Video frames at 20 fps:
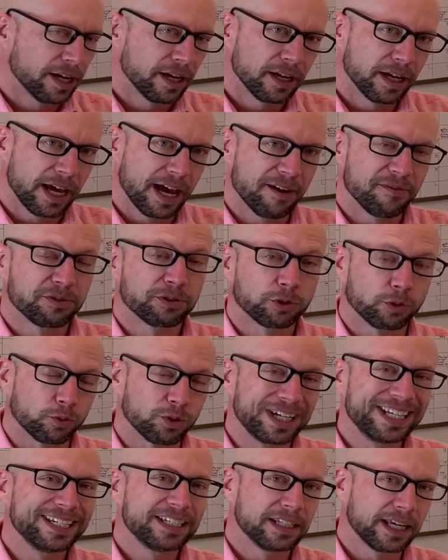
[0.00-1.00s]
have
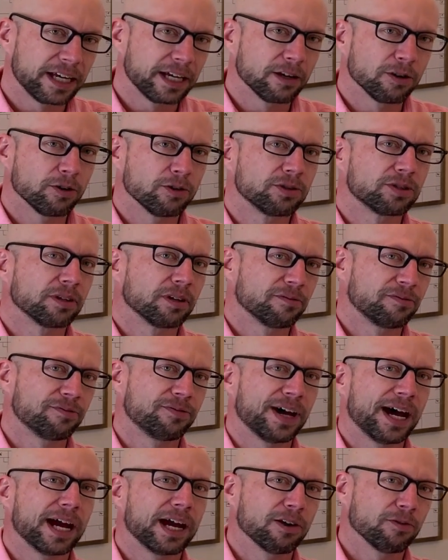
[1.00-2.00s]
3 layers of
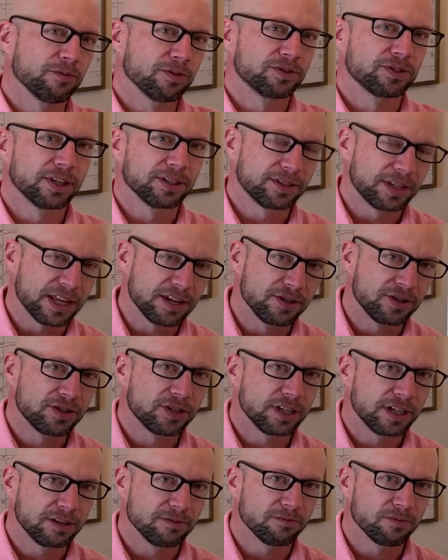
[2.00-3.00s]
fire-resistant
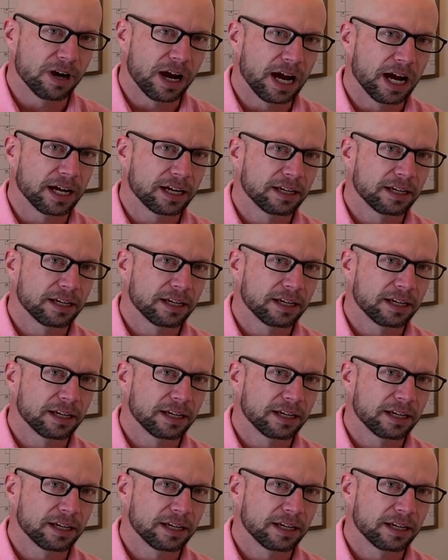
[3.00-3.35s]
sheetrock,